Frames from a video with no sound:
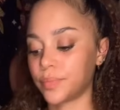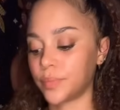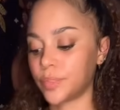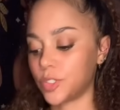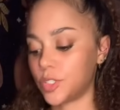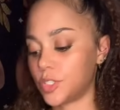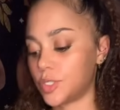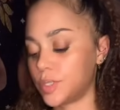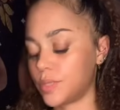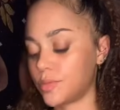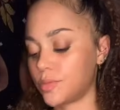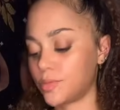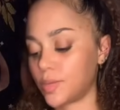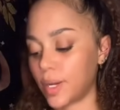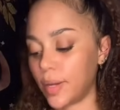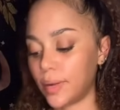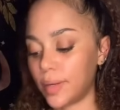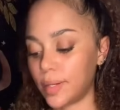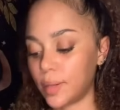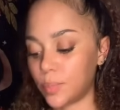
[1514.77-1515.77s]
She's
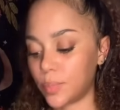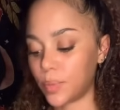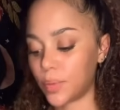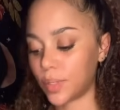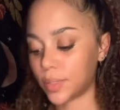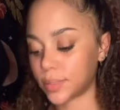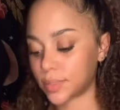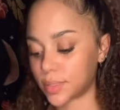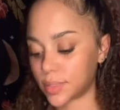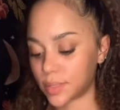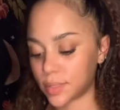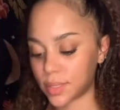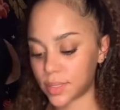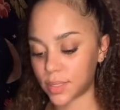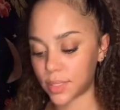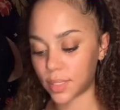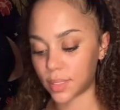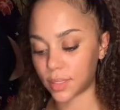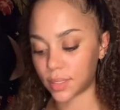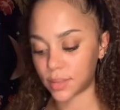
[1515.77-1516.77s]
very important to this
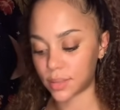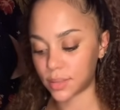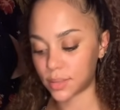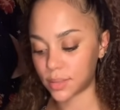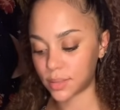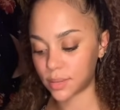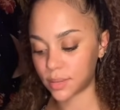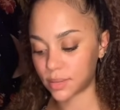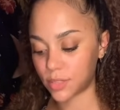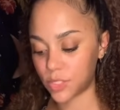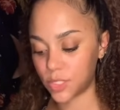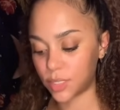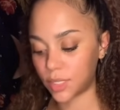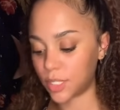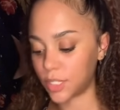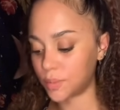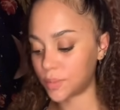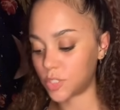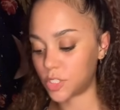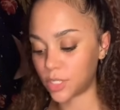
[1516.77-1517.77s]
case. She,
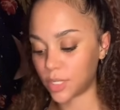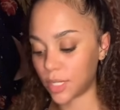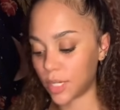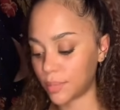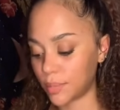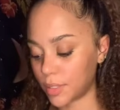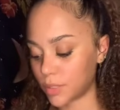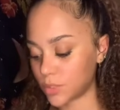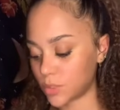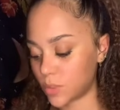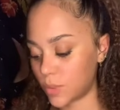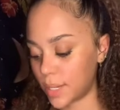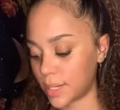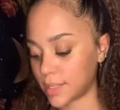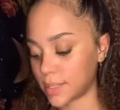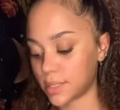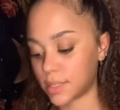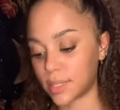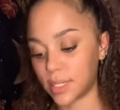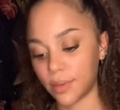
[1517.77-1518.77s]
she came out
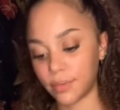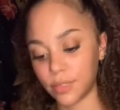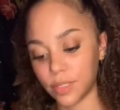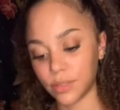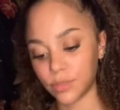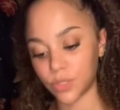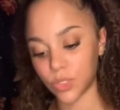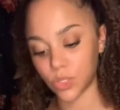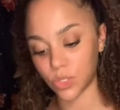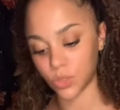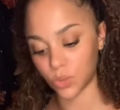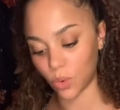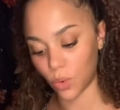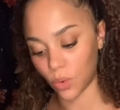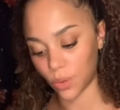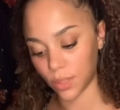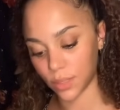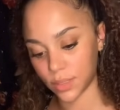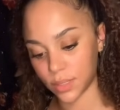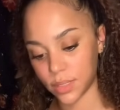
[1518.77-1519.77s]
twice. Seven of
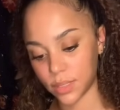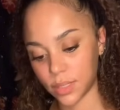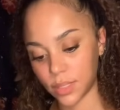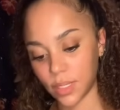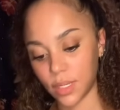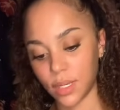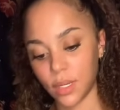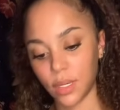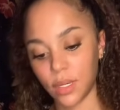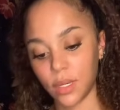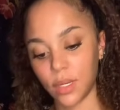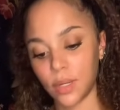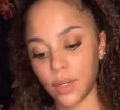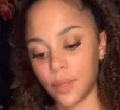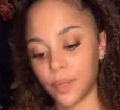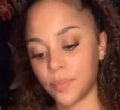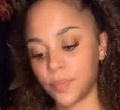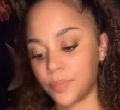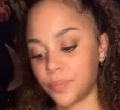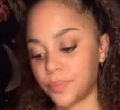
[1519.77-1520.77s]
Swords.
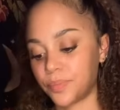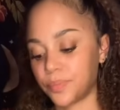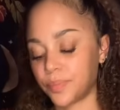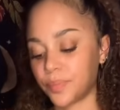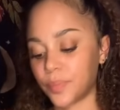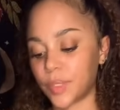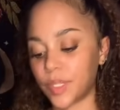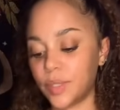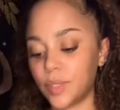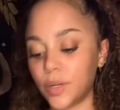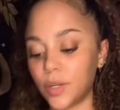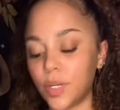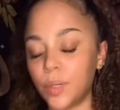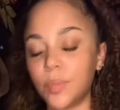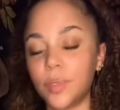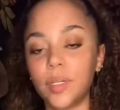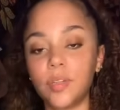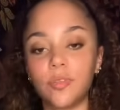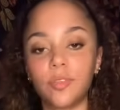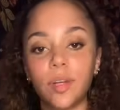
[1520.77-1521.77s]
There could
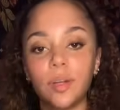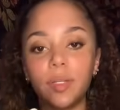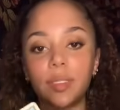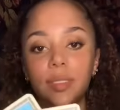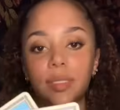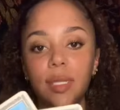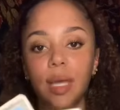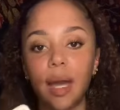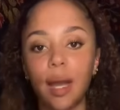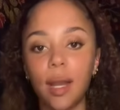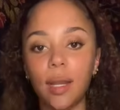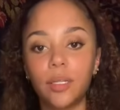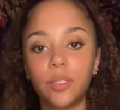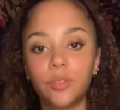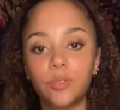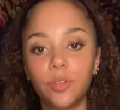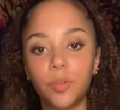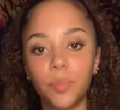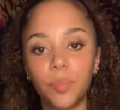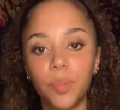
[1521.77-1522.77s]
be a very
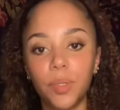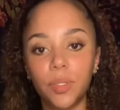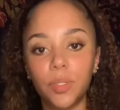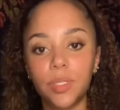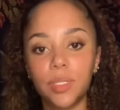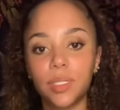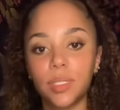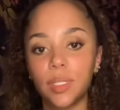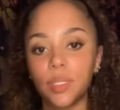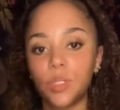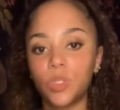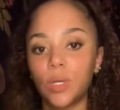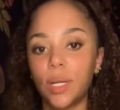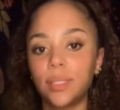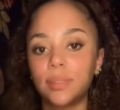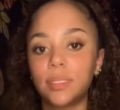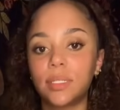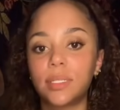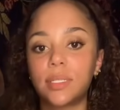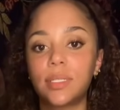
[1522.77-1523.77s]
tactful person that tried
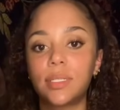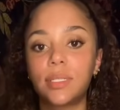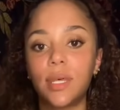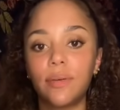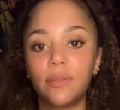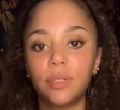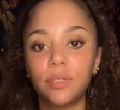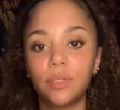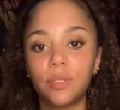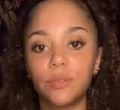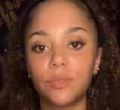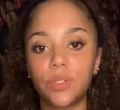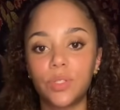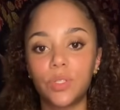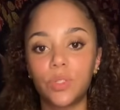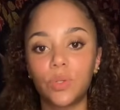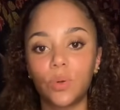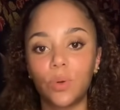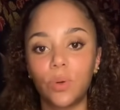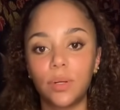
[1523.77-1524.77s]
to Seven of
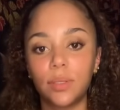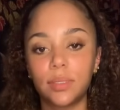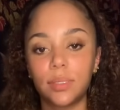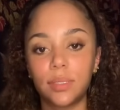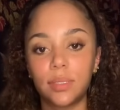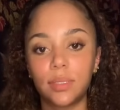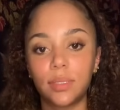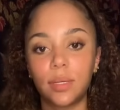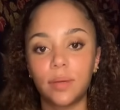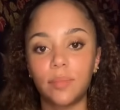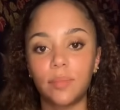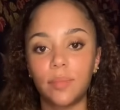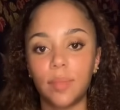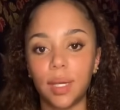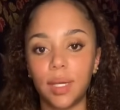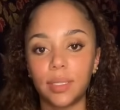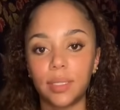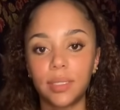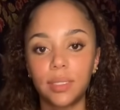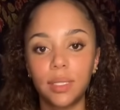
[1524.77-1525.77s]
Swords a
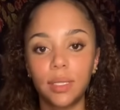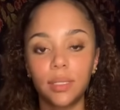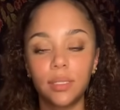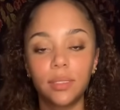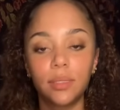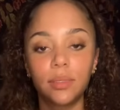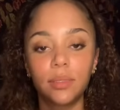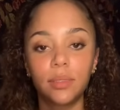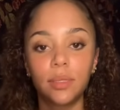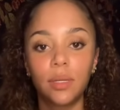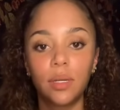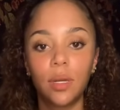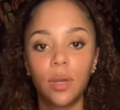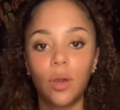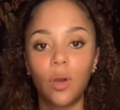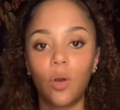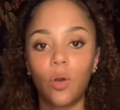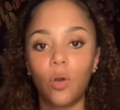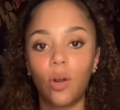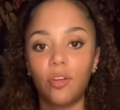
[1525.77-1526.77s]
masculine
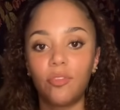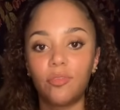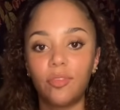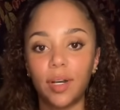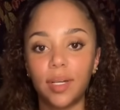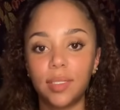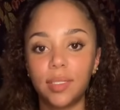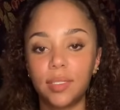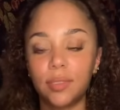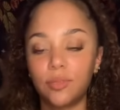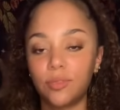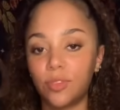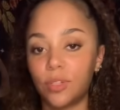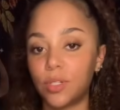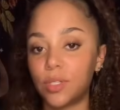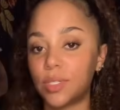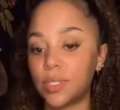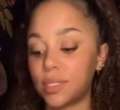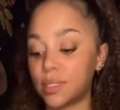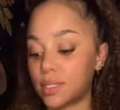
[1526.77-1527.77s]
or vice
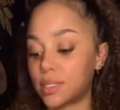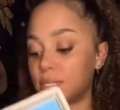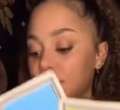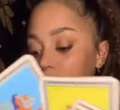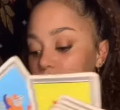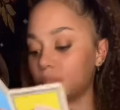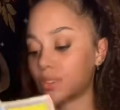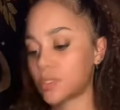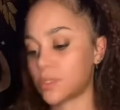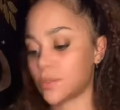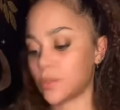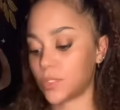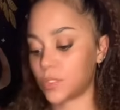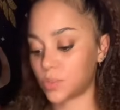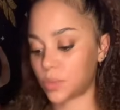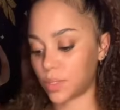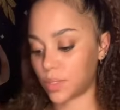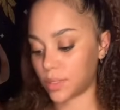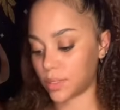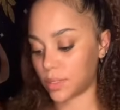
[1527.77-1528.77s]
versa. The Seven of Swords
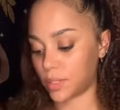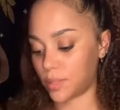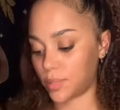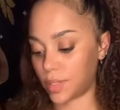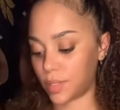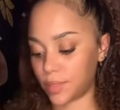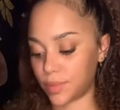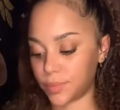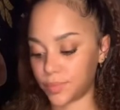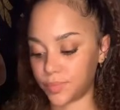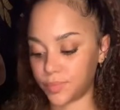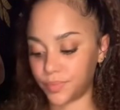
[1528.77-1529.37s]
wanted to come out.